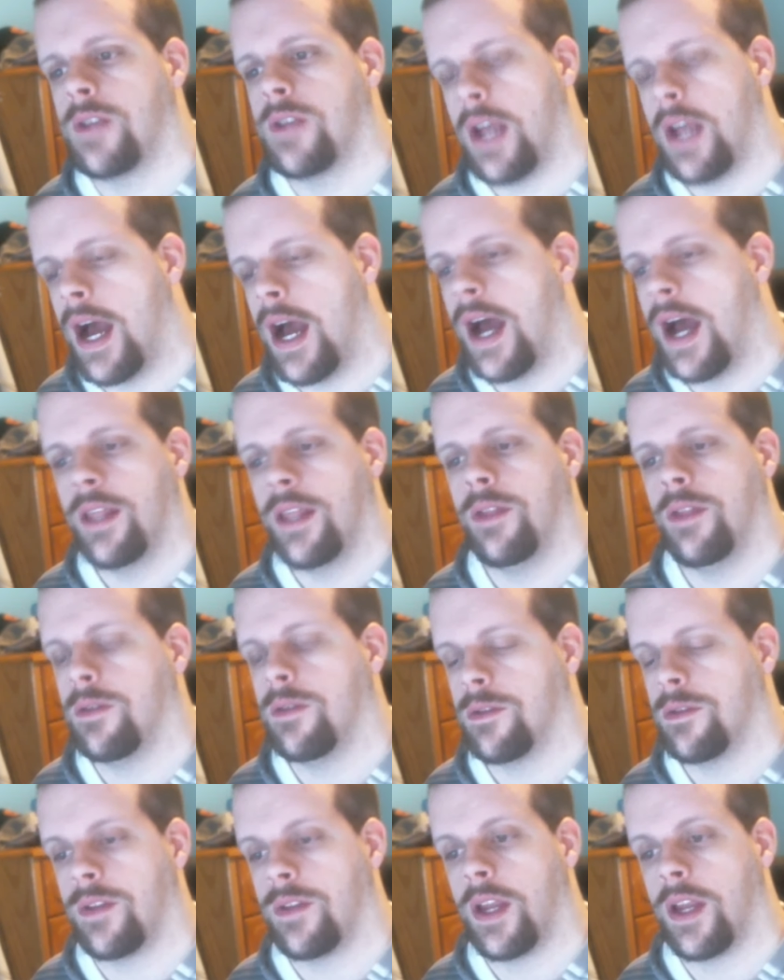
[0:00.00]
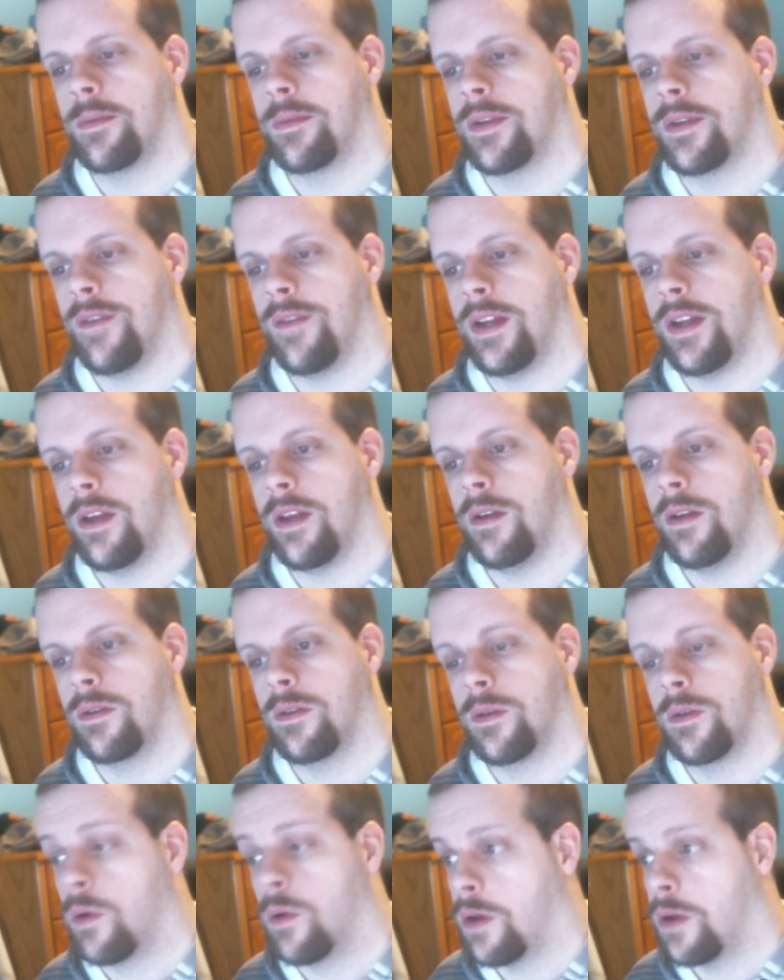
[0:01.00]
on those types of videos,
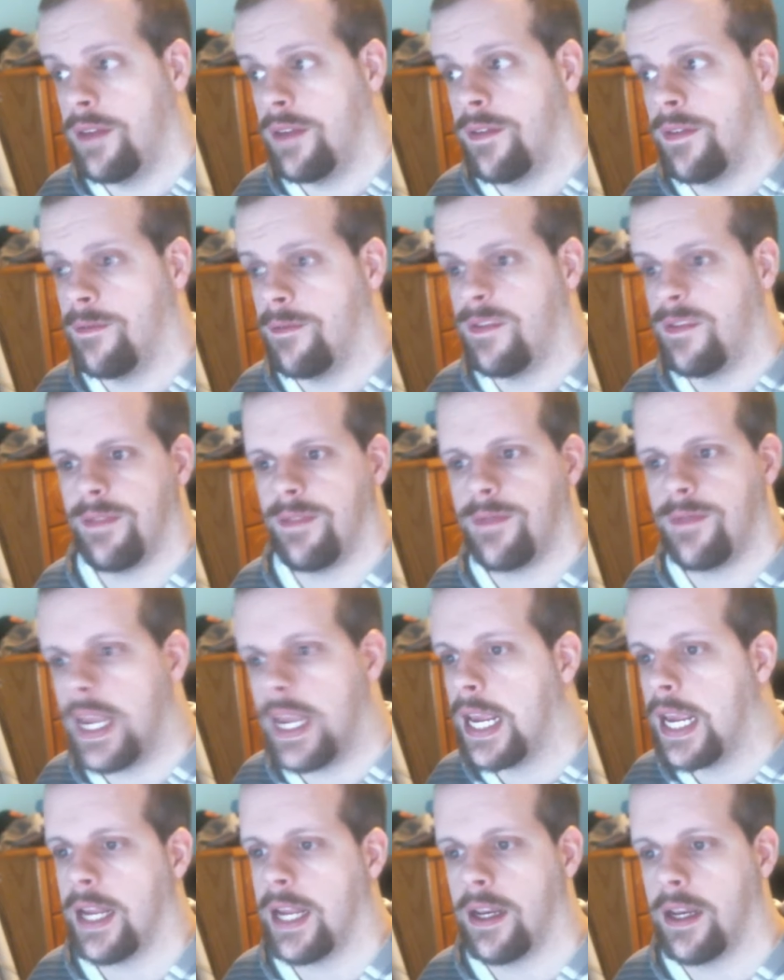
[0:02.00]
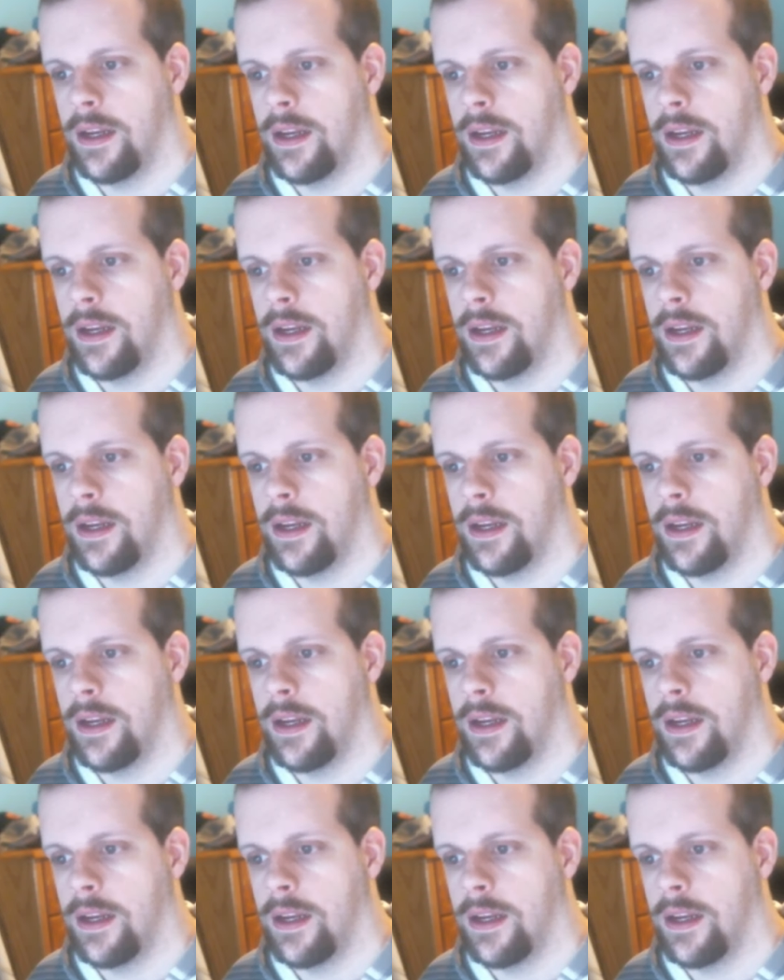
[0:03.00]
or even 15.